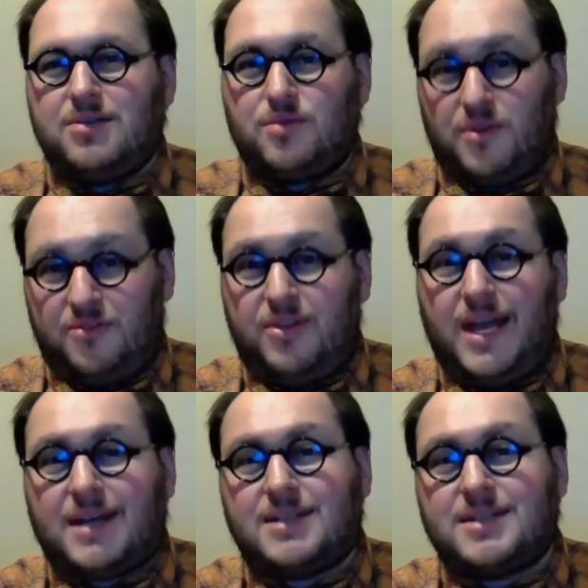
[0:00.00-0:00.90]

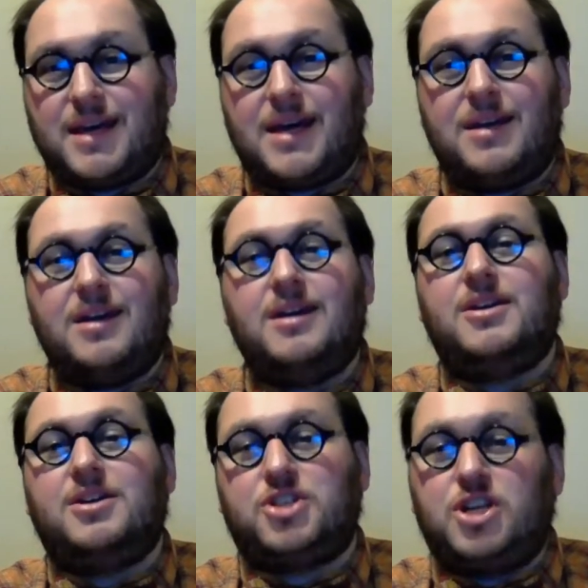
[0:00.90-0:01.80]
reflects that
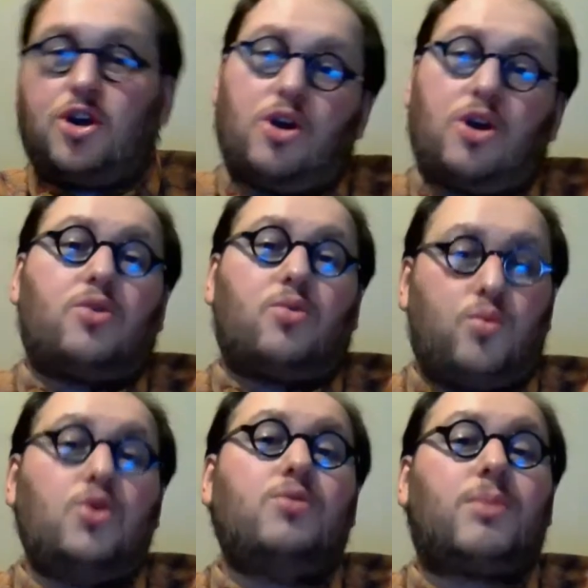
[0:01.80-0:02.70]
she'd heard
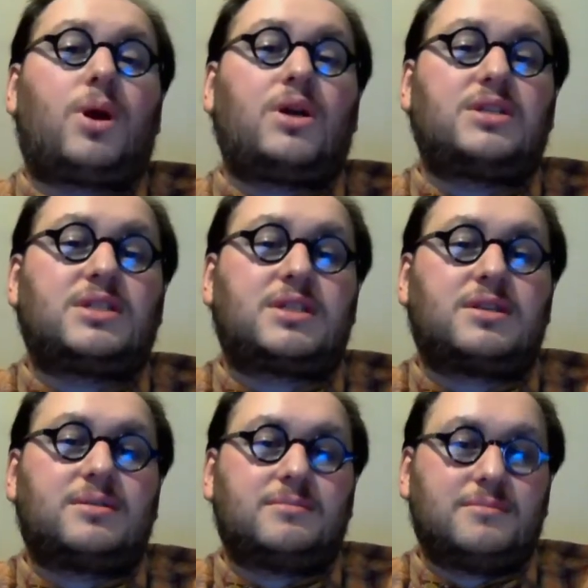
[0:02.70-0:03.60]
rumors
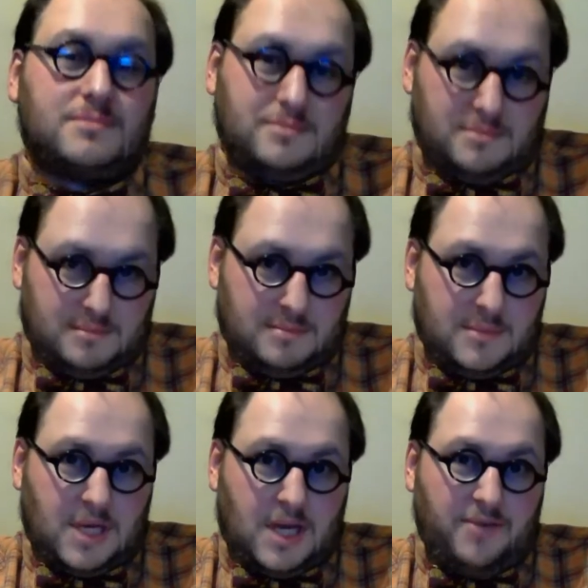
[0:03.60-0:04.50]

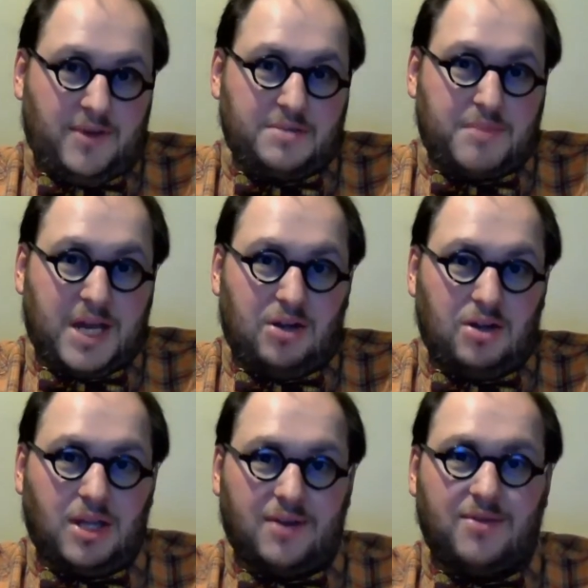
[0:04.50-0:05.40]
of his
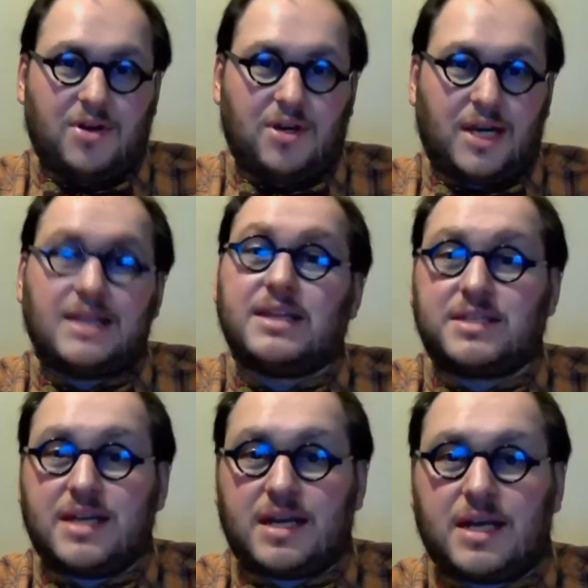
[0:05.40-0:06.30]
male lover in the
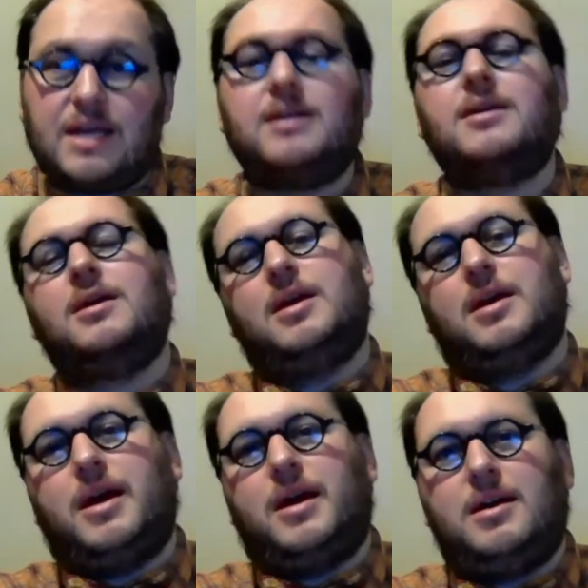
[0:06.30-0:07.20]
city,
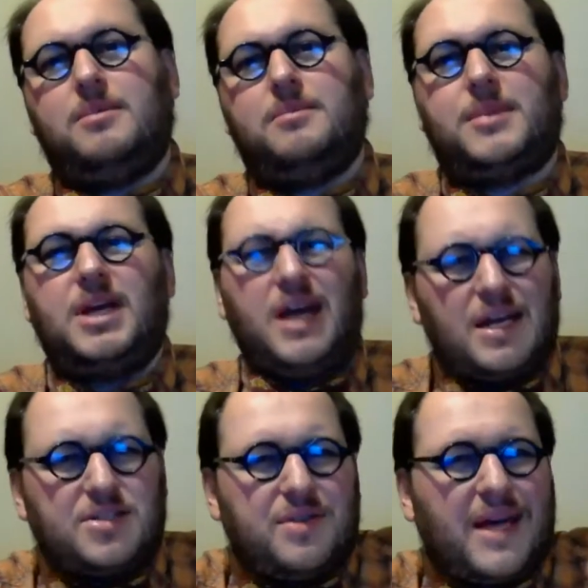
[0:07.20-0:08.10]
and
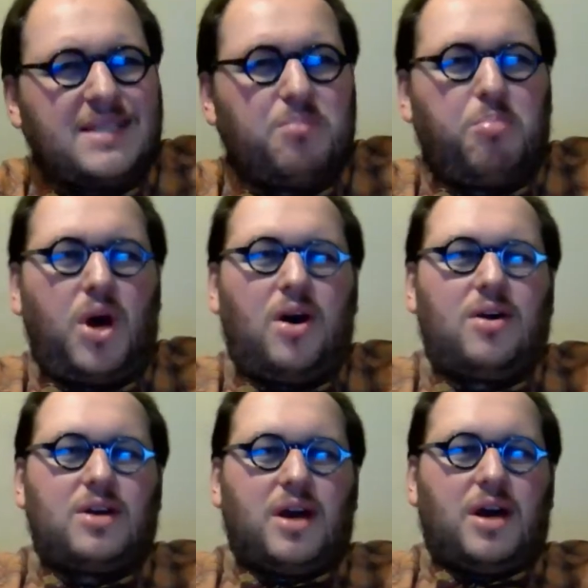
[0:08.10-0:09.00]
so that's a
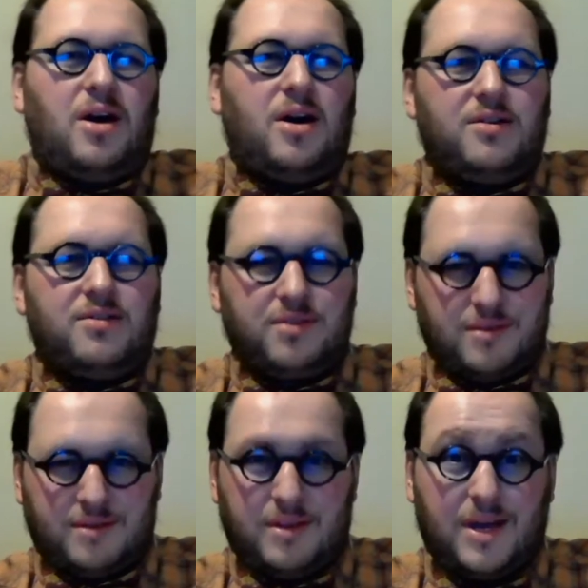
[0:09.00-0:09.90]
part of
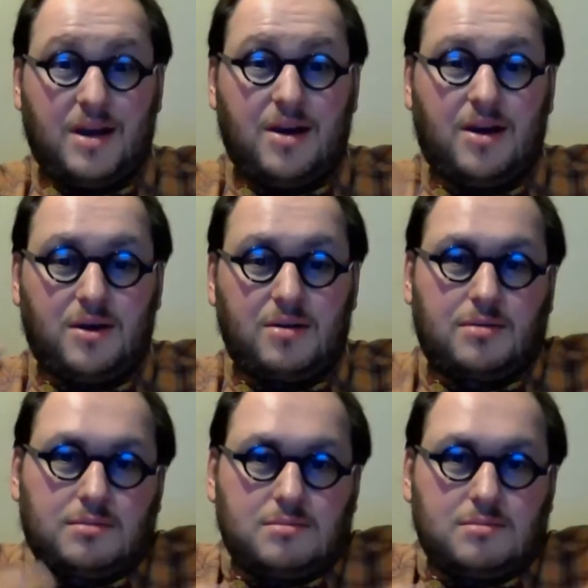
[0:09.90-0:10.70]
their